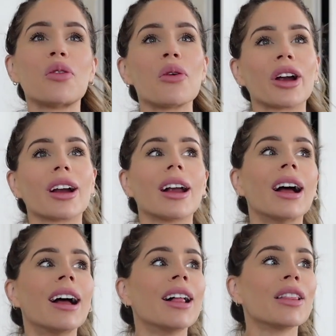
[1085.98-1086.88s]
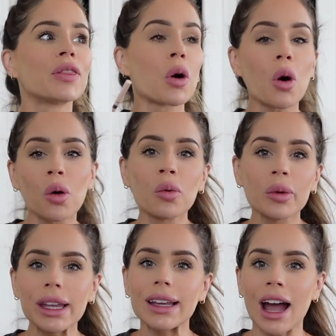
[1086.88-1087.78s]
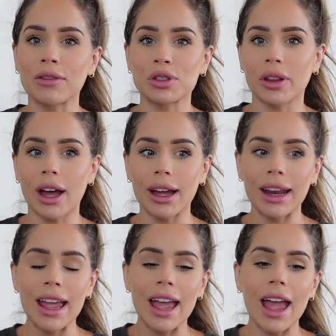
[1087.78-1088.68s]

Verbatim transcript: for the whole week after that.